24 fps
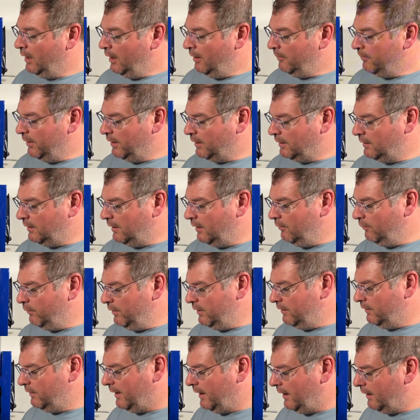But
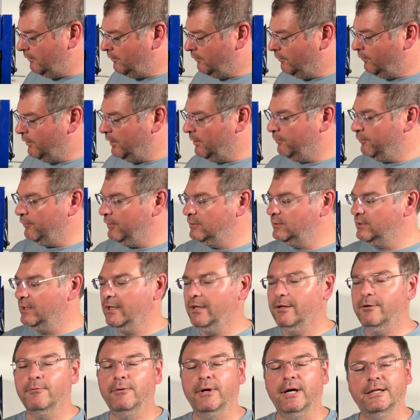with that, we
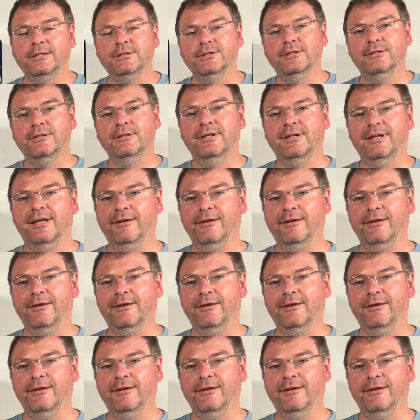appreciate you watching.